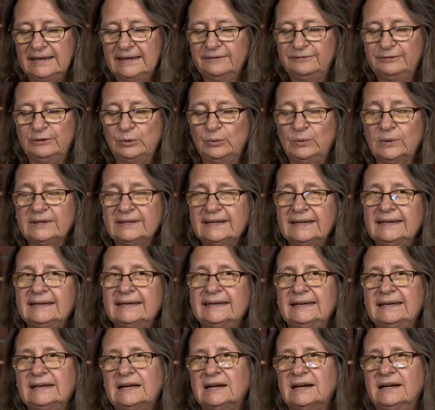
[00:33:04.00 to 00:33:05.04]
if you want to
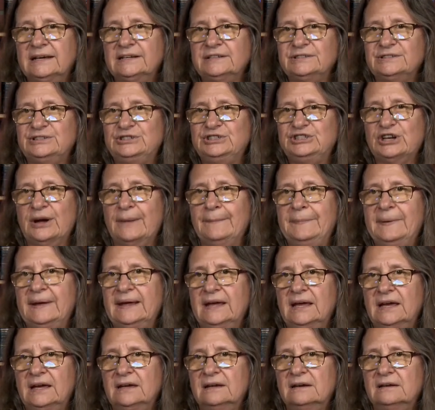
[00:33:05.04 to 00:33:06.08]
kind of jump
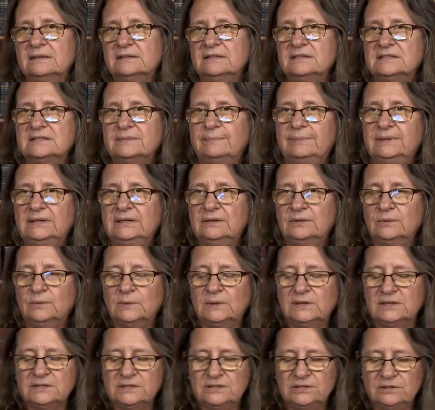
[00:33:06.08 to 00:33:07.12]
ahead on this Be the
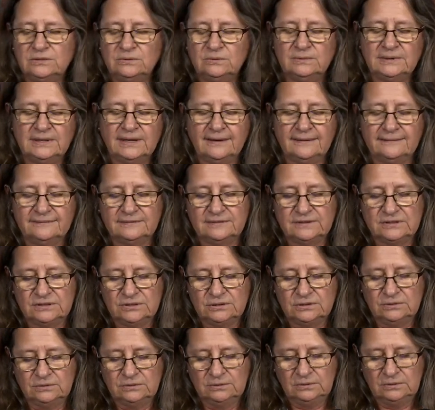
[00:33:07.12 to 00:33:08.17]
One To, we have
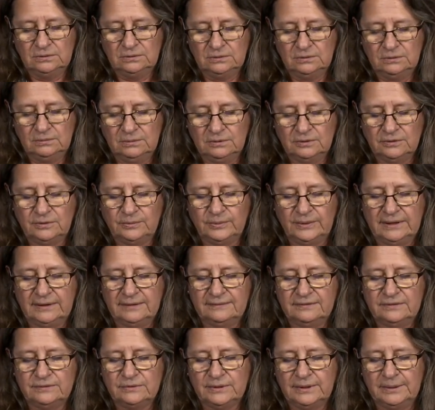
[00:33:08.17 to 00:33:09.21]

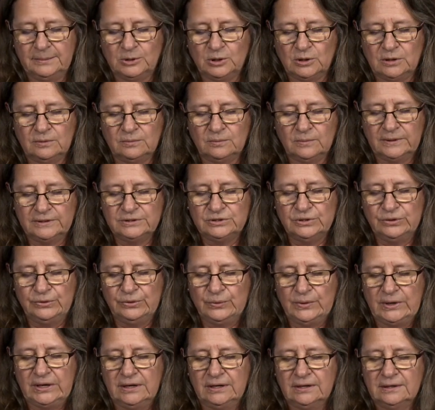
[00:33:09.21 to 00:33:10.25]
three more. 1, 2,
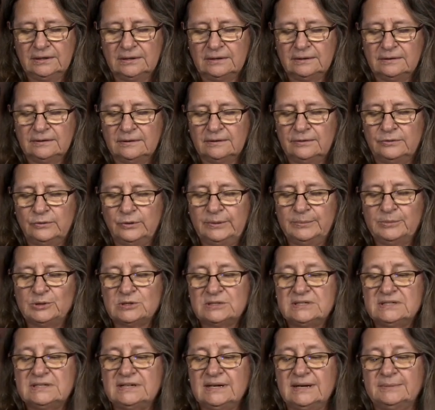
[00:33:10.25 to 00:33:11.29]
3. 3 more
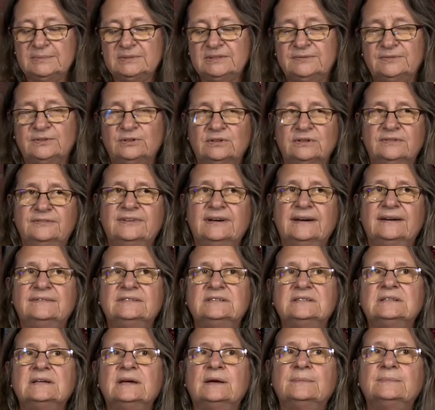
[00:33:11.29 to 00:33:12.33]
steps for the 5
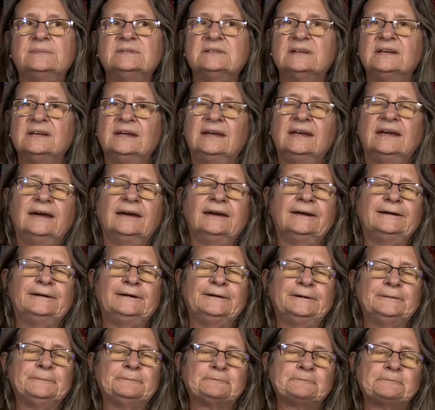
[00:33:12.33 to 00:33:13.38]
steps.
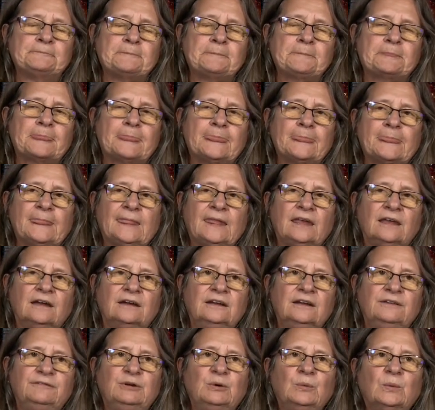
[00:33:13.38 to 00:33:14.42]

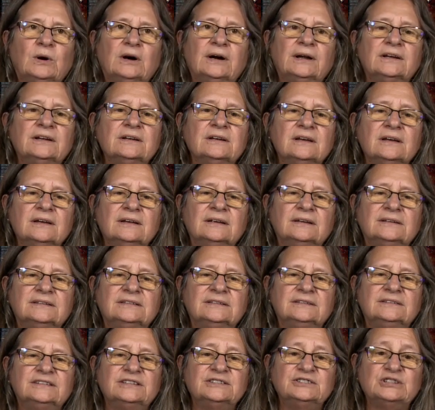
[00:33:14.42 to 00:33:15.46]
If you want to
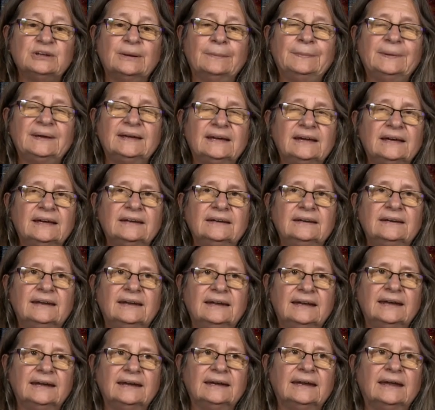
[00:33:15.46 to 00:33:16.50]
jump ahead
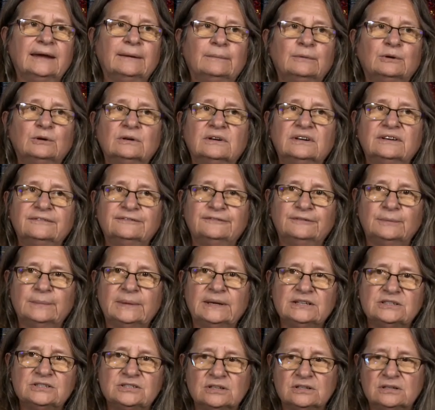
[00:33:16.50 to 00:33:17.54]
and get more
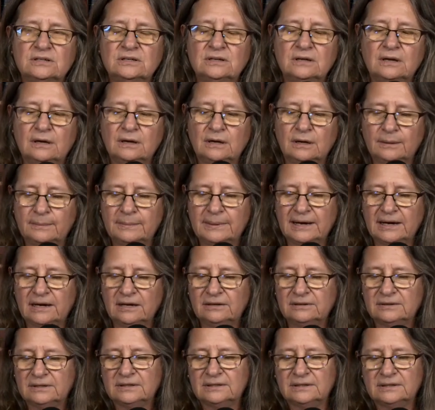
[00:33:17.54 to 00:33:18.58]
information
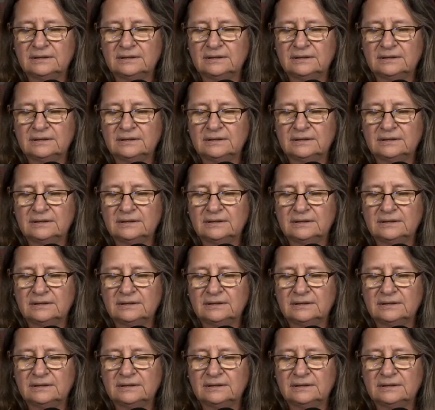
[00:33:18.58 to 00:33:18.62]
about